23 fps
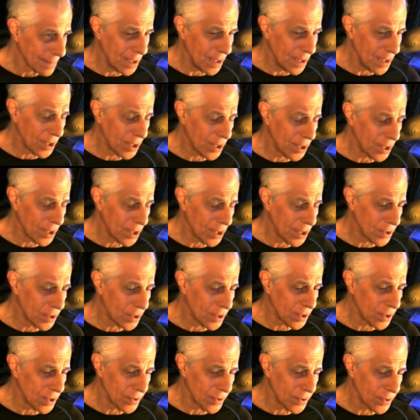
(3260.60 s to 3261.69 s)
in regard to
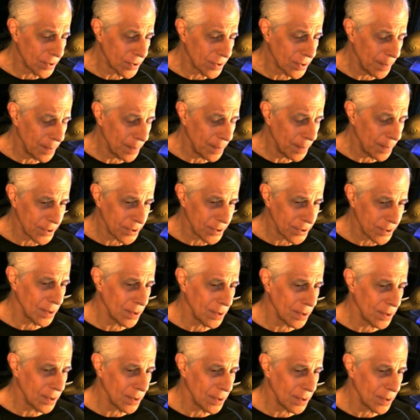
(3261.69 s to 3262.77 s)
Trump. And
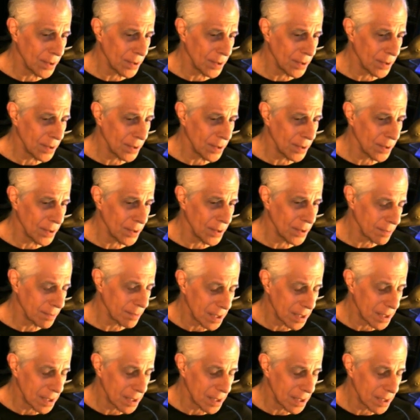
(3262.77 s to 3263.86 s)
so I
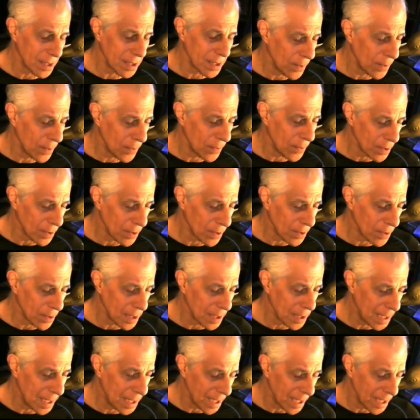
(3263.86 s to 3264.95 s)
guess they were in
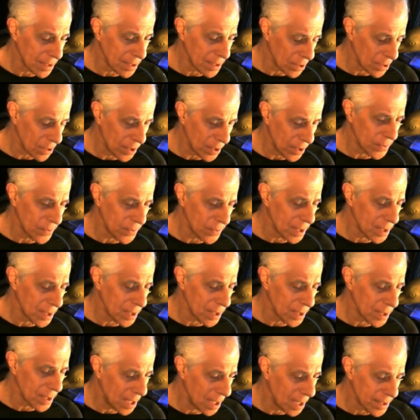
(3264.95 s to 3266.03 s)
contact, the lawyers were in
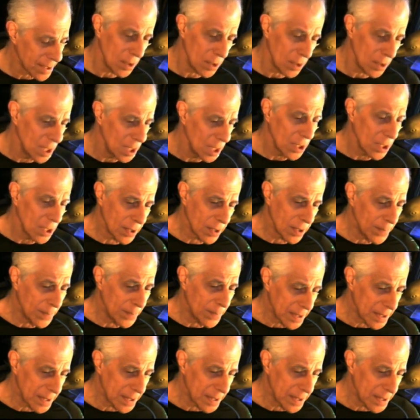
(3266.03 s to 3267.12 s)
contact. So Trump
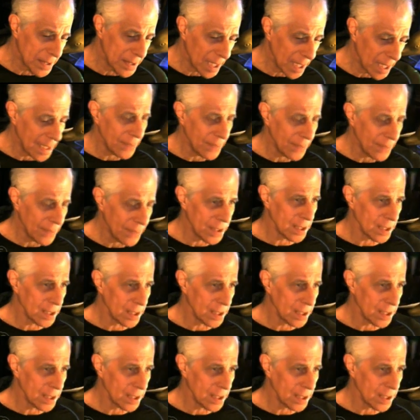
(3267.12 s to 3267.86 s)
is not going to have the